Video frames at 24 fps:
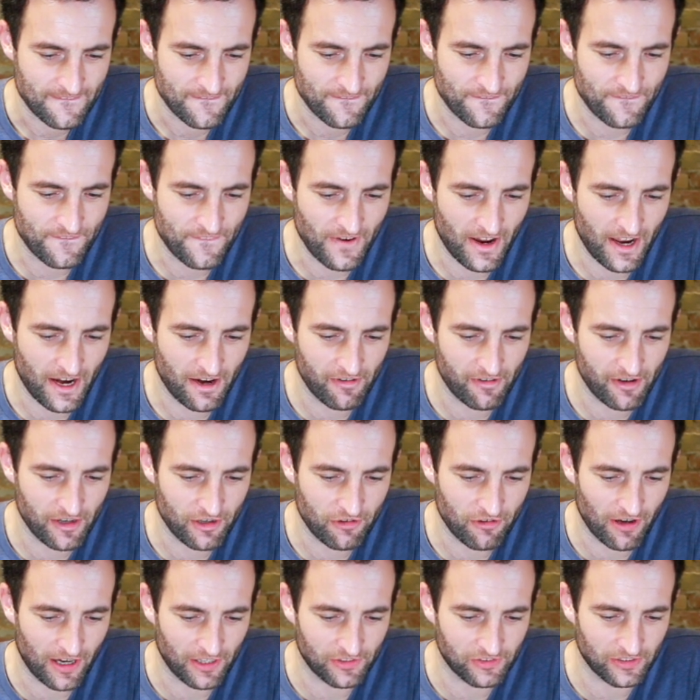Very
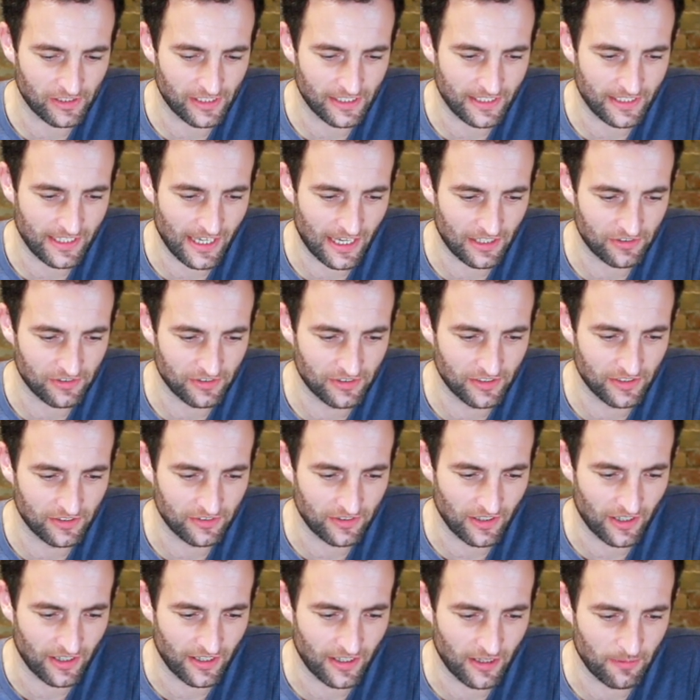gradually catching this
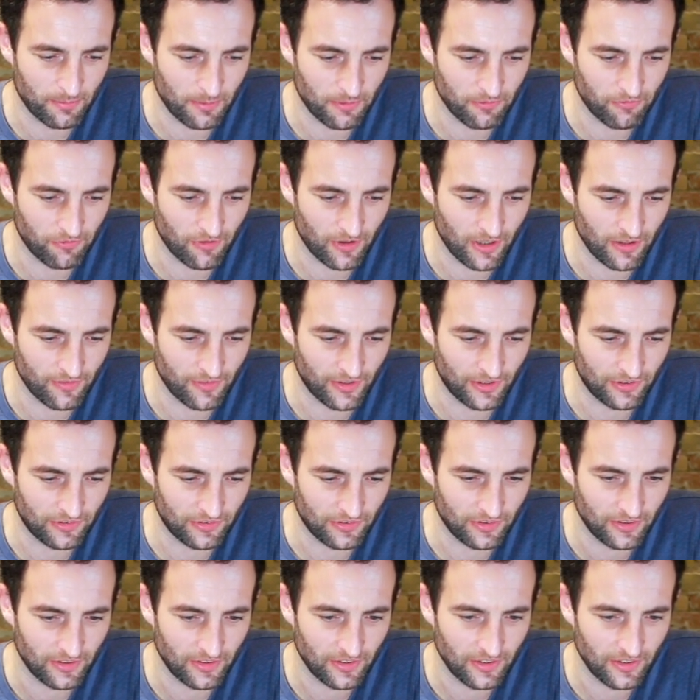guy up in front of us.